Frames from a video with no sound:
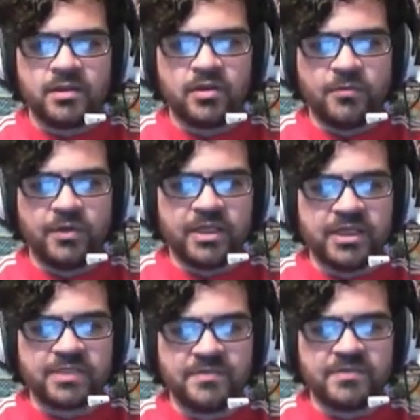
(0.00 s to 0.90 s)
point of this
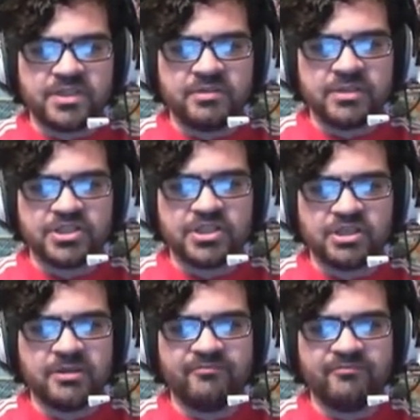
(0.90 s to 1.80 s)
Mewtwo is just so we
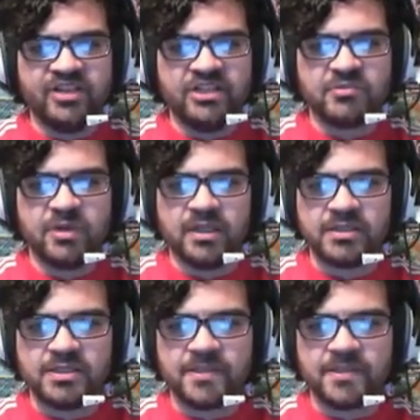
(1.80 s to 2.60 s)
can reuse welders.